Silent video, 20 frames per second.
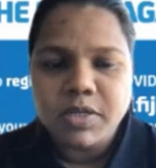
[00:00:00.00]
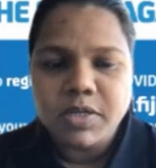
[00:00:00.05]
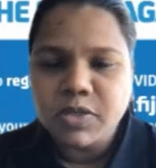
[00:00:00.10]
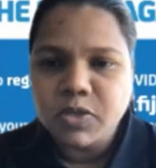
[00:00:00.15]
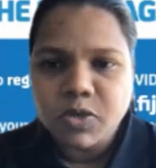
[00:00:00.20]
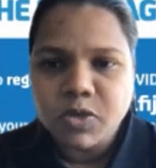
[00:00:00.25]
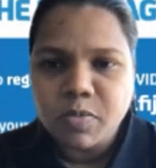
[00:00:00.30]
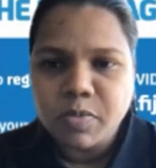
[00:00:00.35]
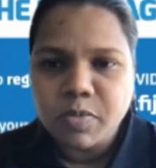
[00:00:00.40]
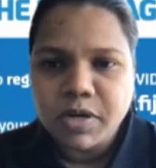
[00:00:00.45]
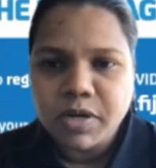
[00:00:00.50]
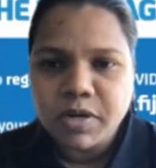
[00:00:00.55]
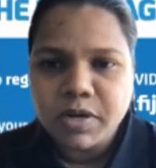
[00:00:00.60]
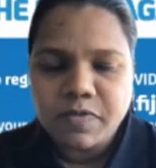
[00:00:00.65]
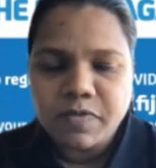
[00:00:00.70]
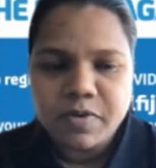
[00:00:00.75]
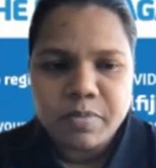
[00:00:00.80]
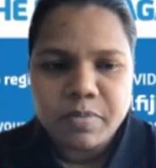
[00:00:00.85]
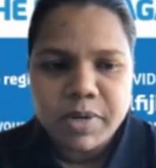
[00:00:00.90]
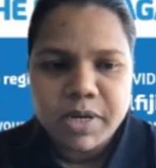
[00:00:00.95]
and so many
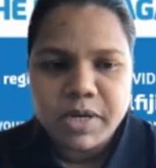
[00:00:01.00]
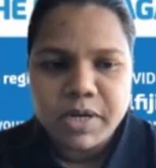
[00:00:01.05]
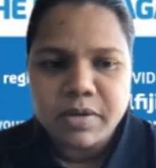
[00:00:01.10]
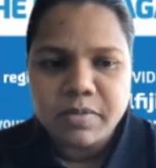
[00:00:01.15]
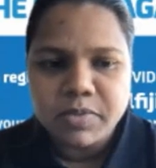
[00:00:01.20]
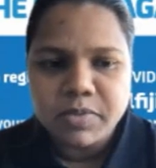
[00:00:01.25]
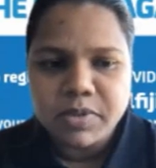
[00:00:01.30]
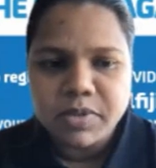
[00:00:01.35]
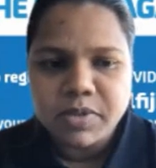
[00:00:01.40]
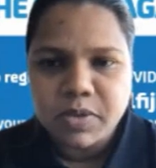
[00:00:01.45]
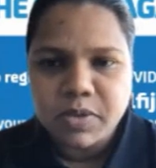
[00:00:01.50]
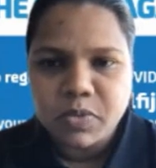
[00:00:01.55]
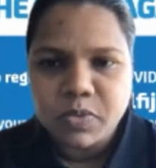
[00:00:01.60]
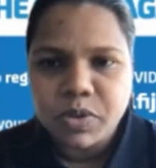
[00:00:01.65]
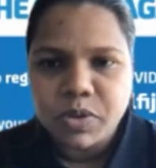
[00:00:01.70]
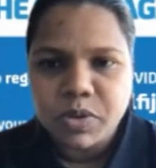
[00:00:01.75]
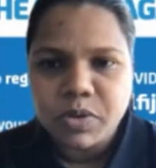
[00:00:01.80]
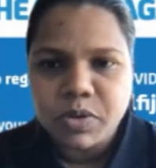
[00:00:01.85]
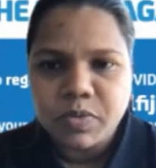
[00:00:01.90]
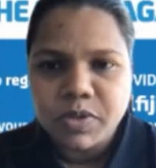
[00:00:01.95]
different mediums
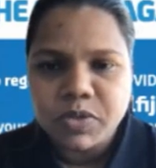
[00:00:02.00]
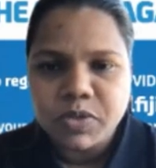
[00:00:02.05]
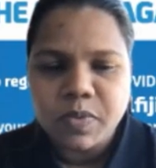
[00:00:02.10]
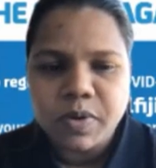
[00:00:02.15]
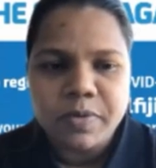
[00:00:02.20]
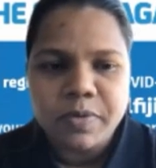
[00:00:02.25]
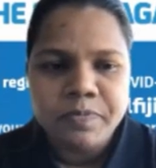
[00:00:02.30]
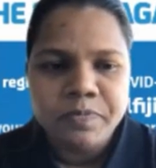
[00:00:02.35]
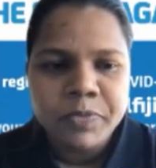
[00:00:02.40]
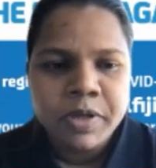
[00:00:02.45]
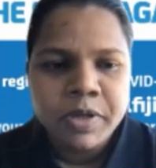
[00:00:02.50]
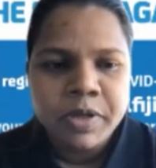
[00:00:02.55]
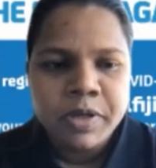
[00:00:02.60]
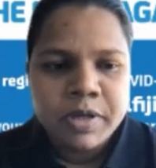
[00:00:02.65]
with you as well.